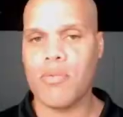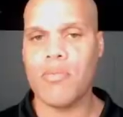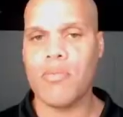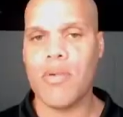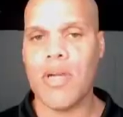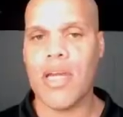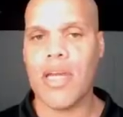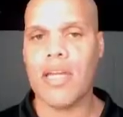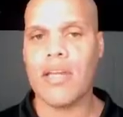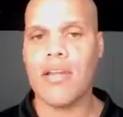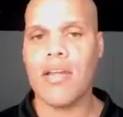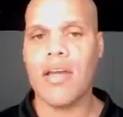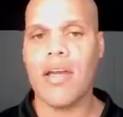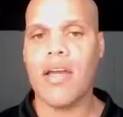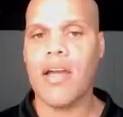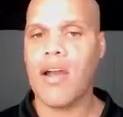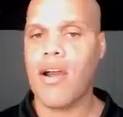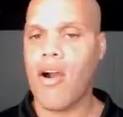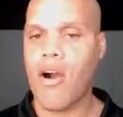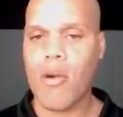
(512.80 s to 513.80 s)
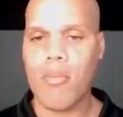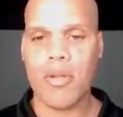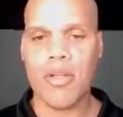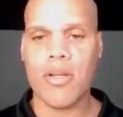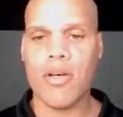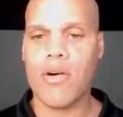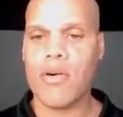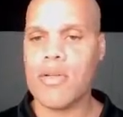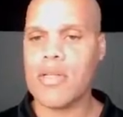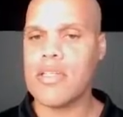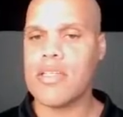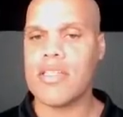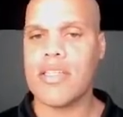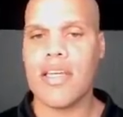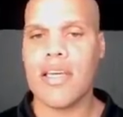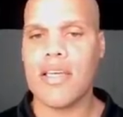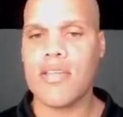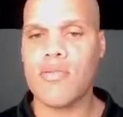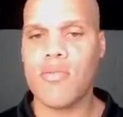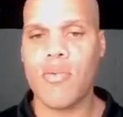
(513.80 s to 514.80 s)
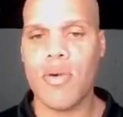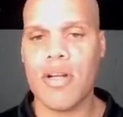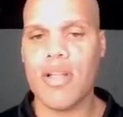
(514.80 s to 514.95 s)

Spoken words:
And Karl Malone, he says one of